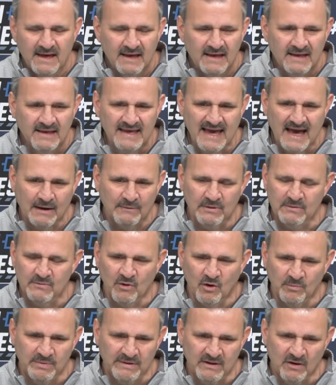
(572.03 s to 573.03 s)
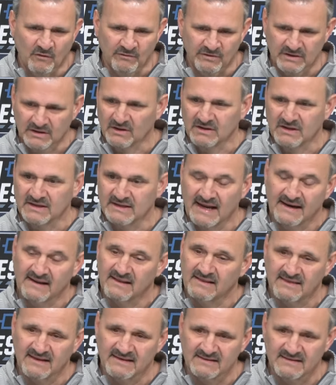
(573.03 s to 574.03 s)
Yeah, we won't be overlooking
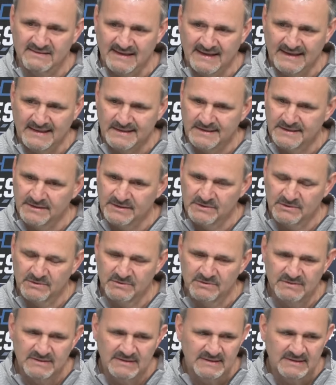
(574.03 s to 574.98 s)
anything that they do.